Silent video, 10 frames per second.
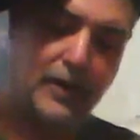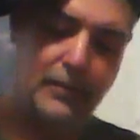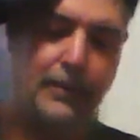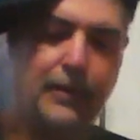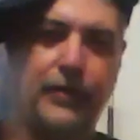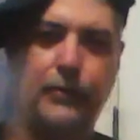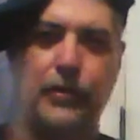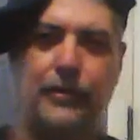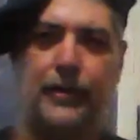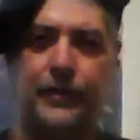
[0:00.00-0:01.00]
maybe some
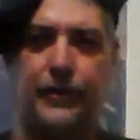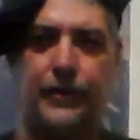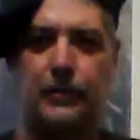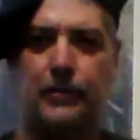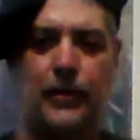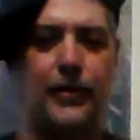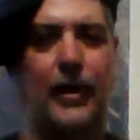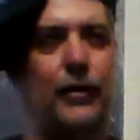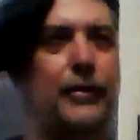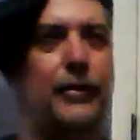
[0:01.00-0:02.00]
rivets or
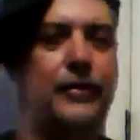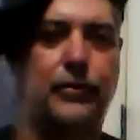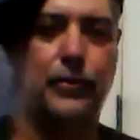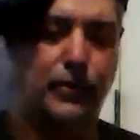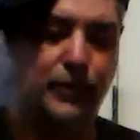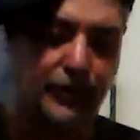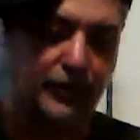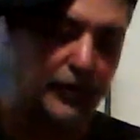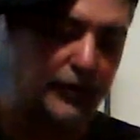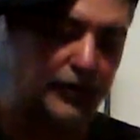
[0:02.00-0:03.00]
not rivets,
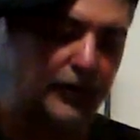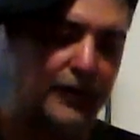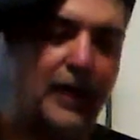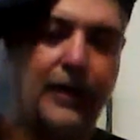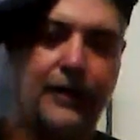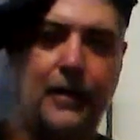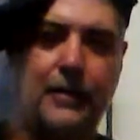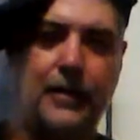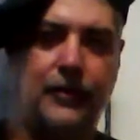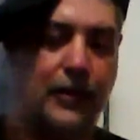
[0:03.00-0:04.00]
screws, because
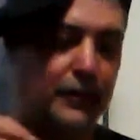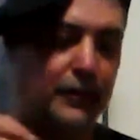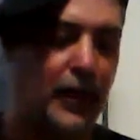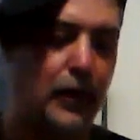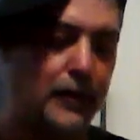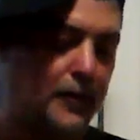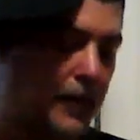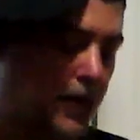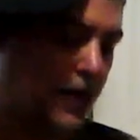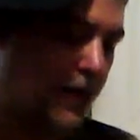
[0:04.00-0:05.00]
that piece comes out.
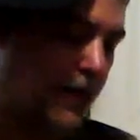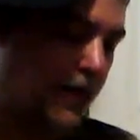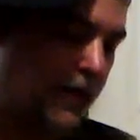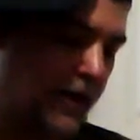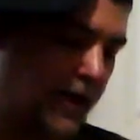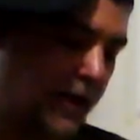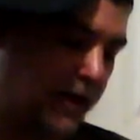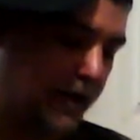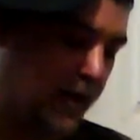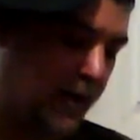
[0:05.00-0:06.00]

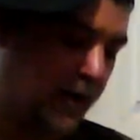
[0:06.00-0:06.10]
And